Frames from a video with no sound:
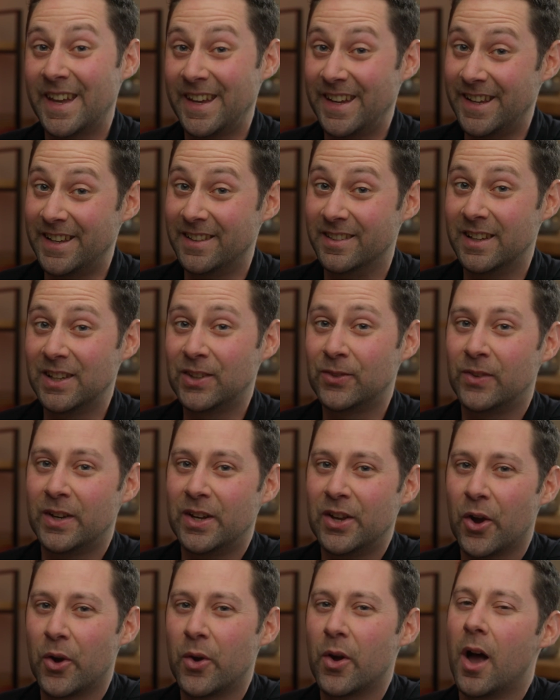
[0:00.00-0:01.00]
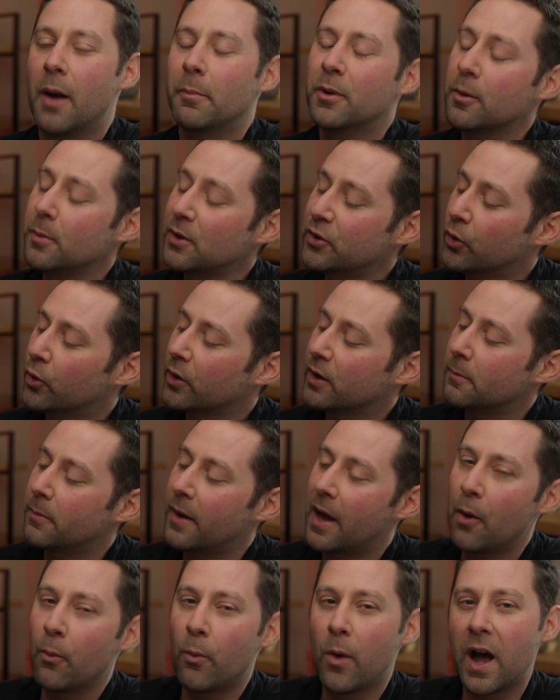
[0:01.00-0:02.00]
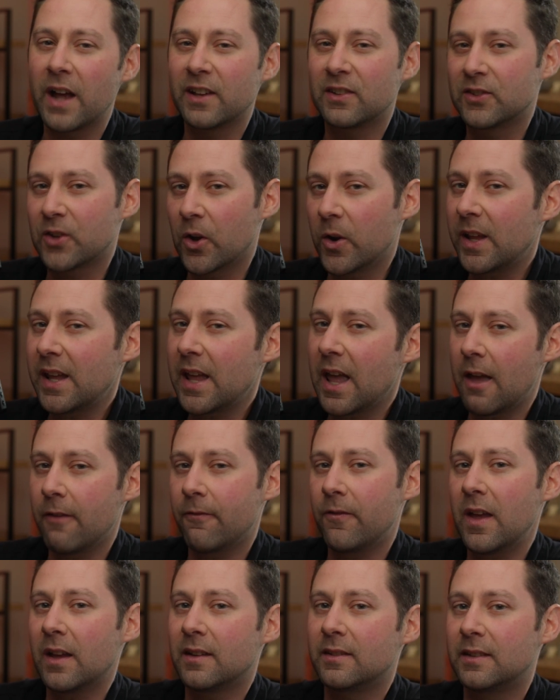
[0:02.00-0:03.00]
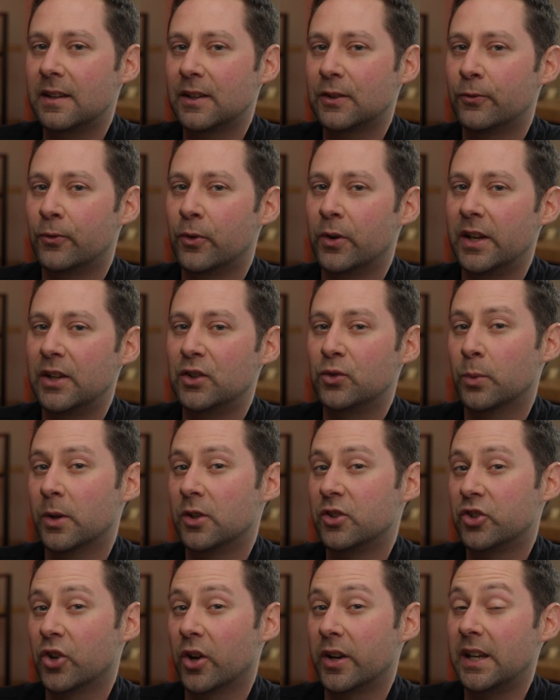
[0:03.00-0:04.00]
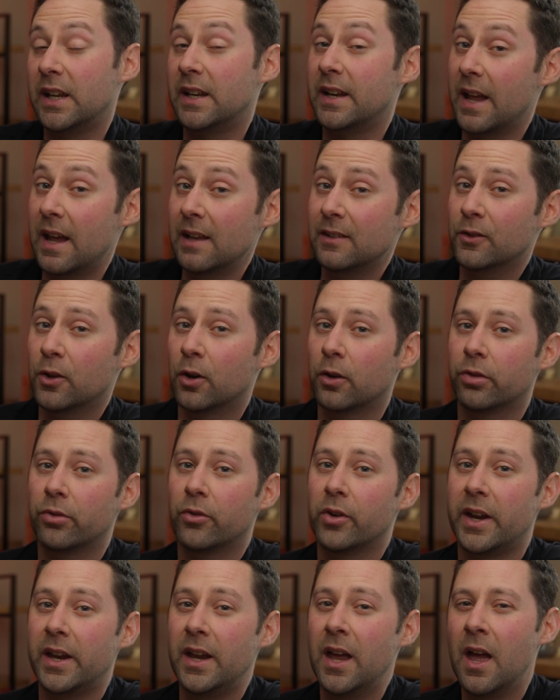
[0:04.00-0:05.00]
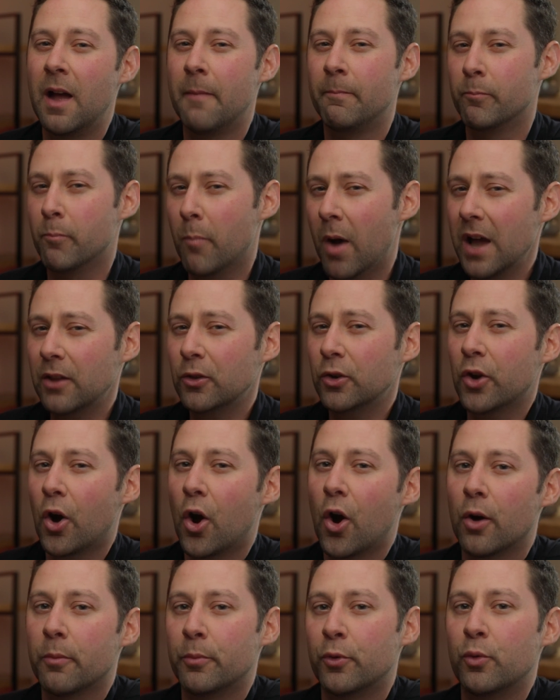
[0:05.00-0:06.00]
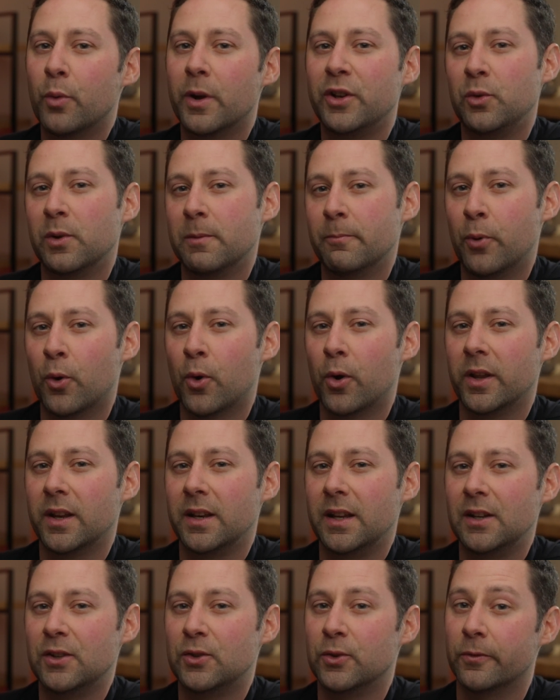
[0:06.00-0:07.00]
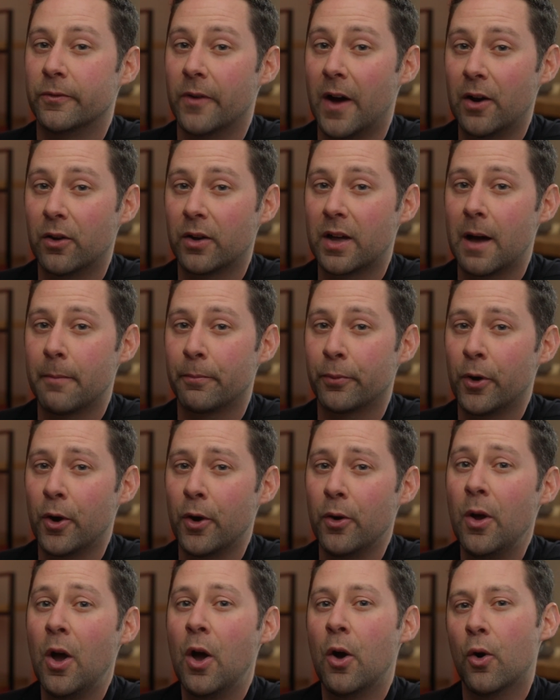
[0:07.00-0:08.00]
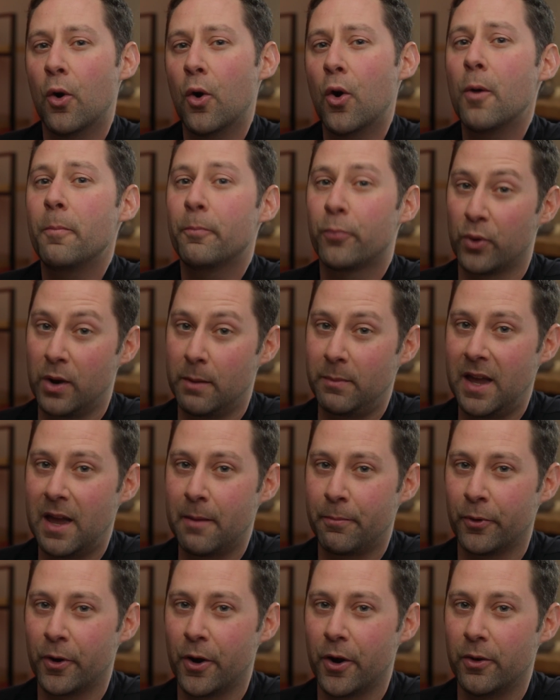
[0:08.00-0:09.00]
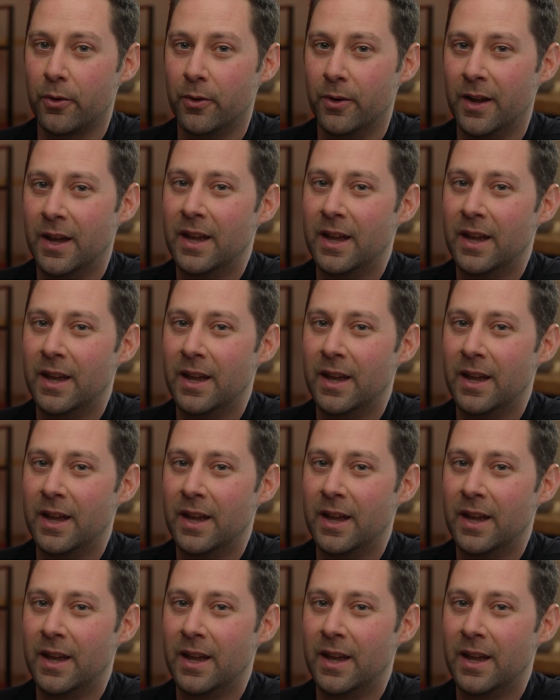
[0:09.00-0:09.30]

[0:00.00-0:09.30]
In this video, I'm going to be talking about why Sony FX6 footage when shot in SLOG3 might look horrible when you import it into Final Cut Pro or Premiere Pro.